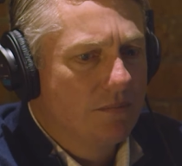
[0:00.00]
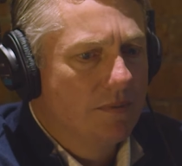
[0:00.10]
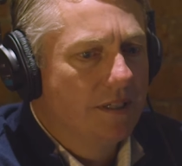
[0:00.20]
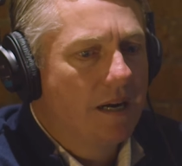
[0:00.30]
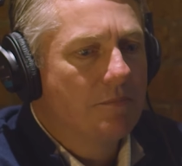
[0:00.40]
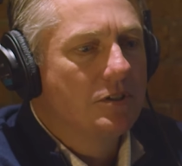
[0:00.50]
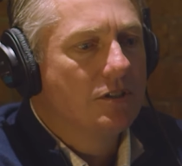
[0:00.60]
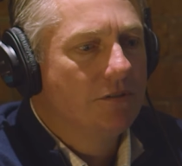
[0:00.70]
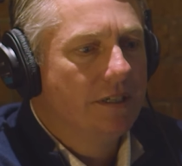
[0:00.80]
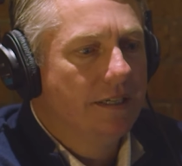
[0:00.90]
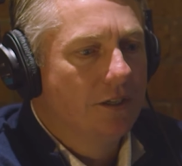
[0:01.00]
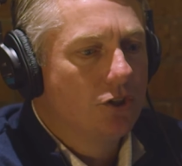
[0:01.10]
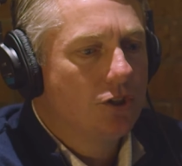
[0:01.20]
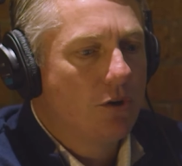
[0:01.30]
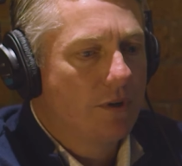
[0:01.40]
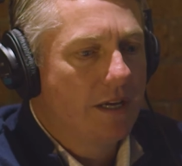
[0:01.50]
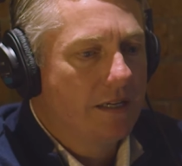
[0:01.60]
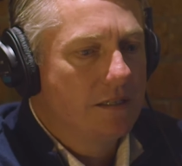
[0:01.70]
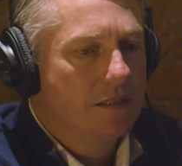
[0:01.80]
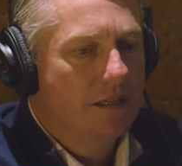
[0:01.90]
a, an opportunity to
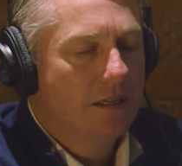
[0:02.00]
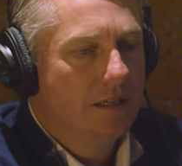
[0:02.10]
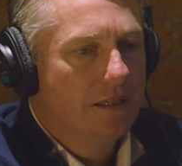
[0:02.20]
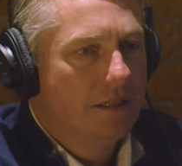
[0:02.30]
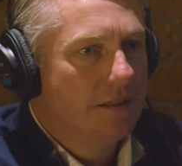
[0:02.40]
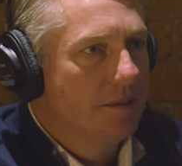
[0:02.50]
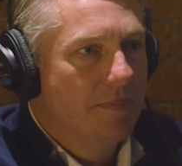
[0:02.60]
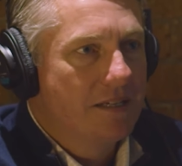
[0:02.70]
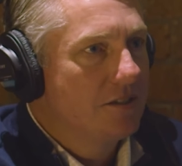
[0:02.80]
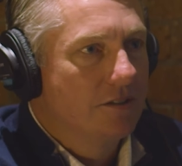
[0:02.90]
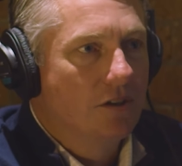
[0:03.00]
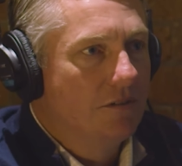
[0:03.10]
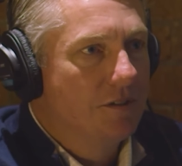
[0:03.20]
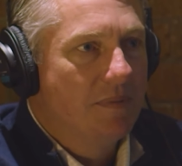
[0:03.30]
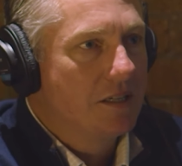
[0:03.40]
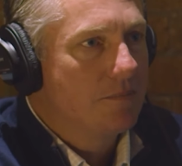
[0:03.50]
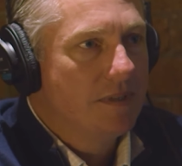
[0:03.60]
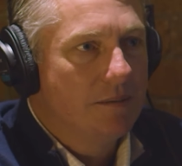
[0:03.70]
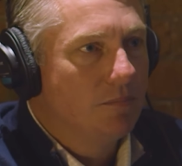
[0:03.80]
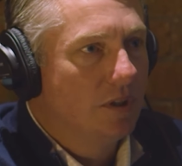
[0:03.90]
showcase the best in golf, the best
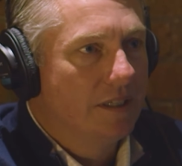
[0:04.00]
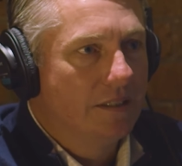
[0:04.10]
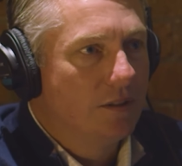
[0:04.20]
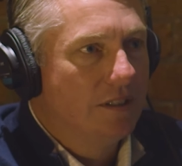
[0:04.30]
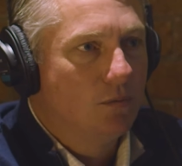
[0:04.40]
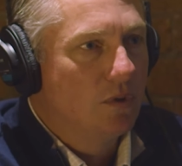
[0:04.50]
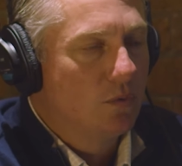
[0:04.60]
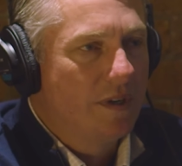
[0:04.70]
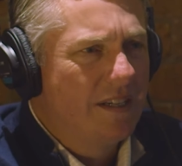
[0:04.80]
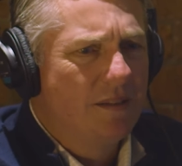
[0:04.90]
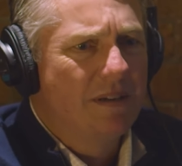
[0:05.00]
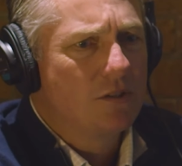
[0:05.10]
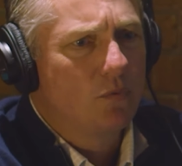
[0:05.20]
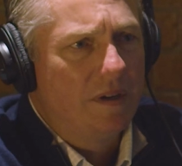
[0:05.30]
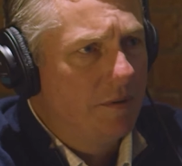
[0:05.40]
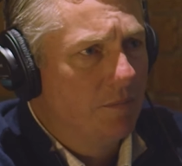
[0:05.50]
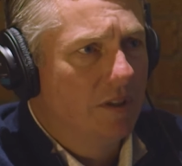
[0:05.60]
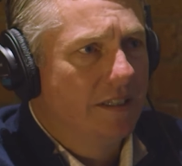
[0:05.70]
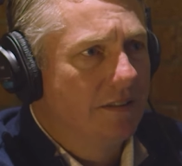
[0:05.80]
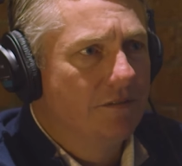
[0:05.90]
men playing mm-hmm. in one week, the best women
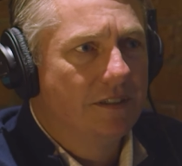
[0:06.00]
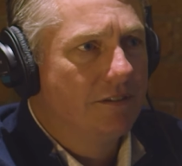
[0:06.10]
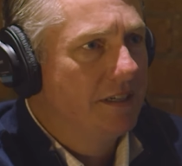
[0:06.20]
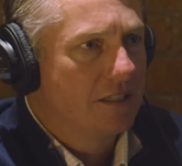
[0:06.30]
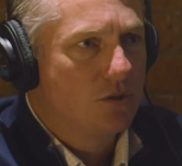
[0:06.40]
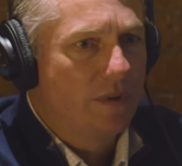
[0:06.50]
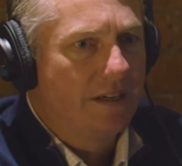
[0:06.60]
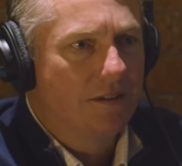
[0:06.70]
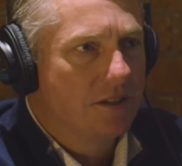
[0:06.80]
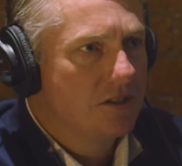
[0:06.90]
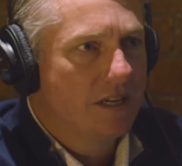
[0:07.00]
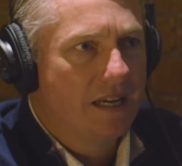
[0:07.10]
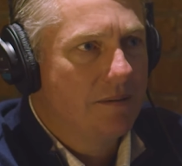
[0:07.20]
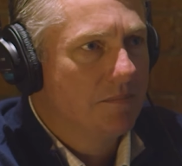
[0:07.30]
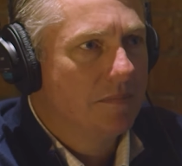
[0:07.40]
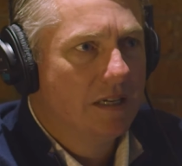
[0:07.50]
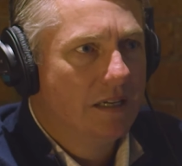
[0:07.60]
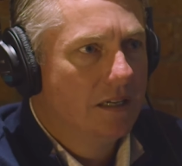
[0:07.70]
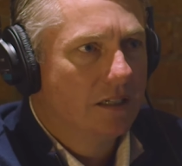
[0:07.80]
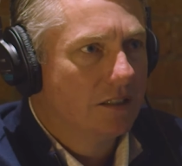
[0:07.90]
playing the very next week on the same
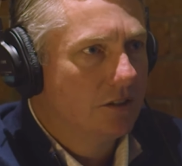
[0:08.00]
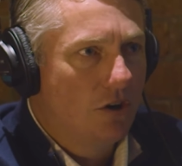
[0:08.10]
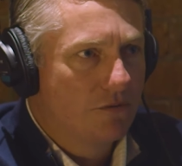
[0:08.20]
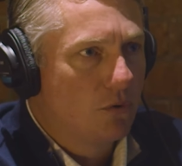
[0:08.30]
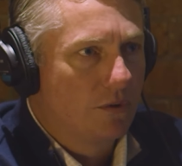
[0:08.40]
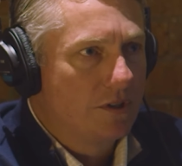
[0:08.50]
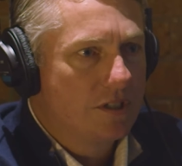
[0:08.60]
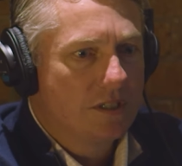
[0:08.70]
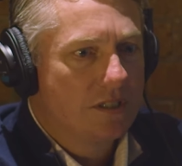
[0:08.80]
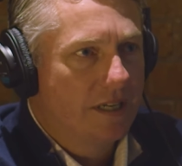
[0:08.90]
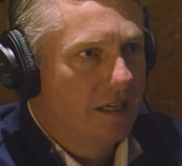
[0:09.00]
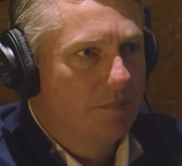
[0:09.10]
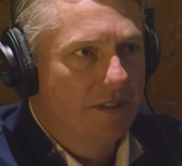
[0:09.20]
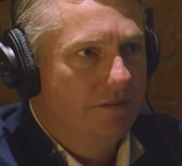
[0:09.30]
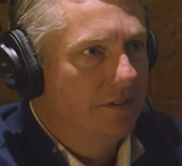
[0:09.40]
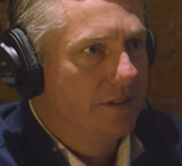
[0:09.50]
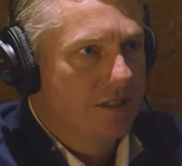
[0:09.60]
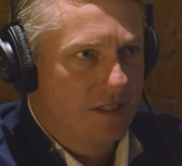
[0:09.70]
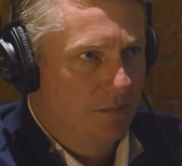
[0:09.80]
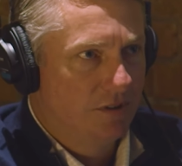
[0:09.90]
golf course set up in a very
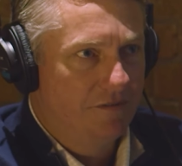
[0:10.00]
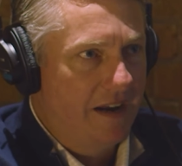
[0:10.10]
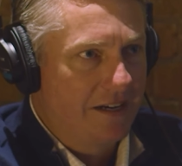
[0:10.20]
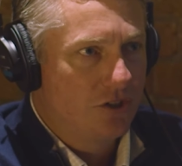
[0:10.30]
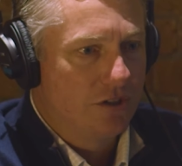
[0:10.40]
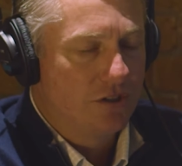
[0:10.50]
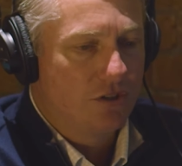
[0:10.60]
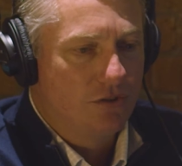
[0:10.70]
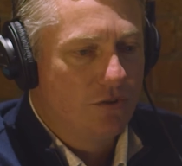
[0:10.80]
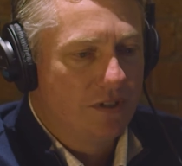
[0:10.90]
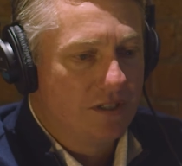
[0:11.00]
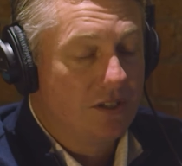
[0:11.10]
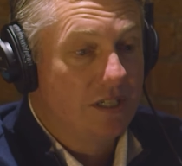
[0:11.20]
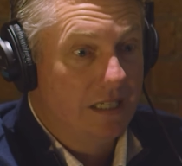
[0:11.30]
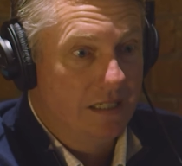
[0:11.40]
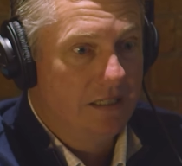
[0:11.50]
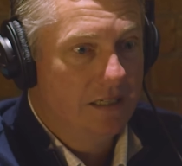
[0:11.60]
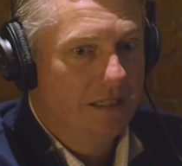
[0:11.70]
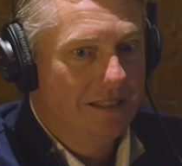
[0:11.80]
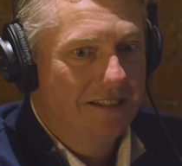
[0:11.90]
similar fashion. So you can see,
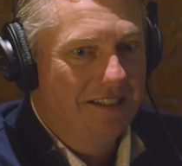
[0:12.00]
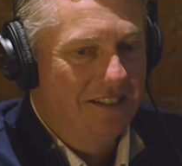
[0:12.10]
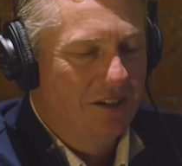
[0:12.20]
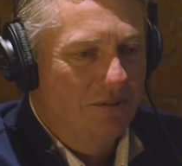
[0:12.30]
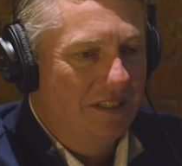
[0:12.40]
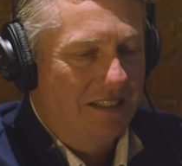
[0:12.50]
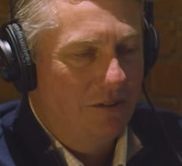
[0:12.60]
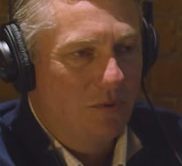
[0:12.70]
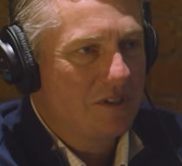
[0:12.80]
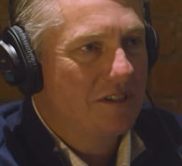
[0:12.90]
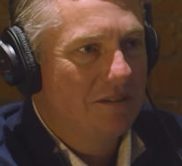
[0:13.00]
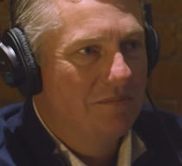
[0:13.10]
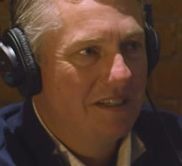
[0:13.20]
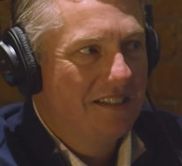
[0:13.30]
you know, it, it wasn't a